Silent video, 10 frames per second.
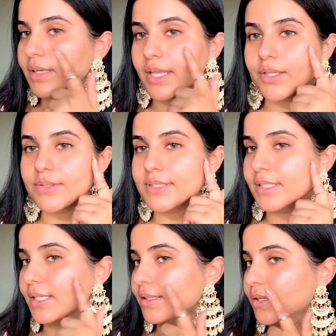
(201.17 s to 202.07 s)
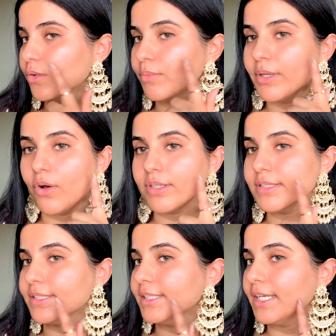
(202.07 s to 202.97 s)
Can you see the
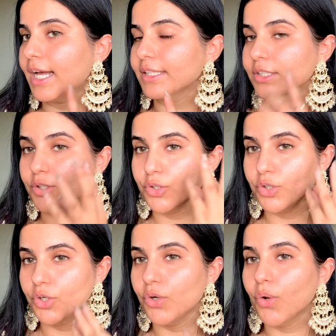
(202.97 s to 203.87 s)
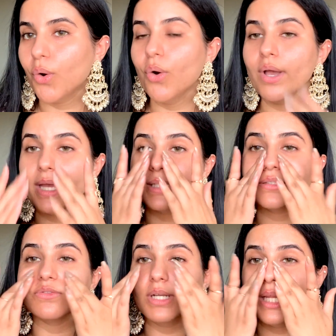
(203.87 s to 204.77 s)
luminosity and the glow?
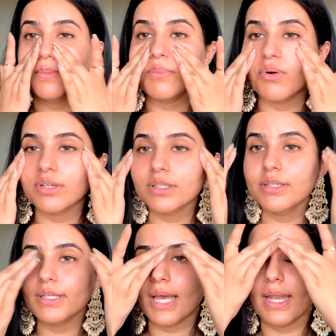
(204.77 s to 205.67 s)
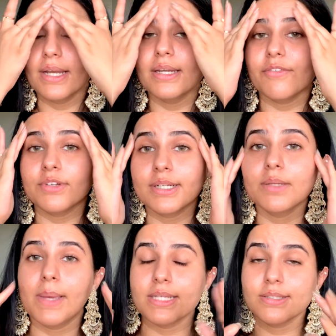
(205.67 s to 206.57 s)
It's really important and it
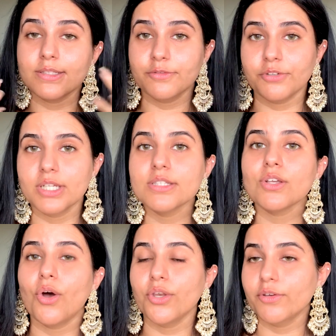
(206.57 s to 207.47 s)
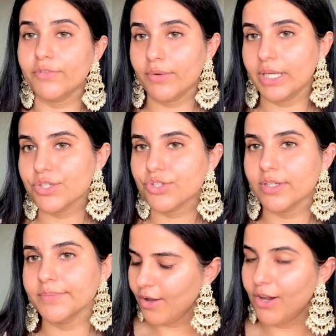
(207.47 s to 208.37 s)
definitely makes a difference on your foundation.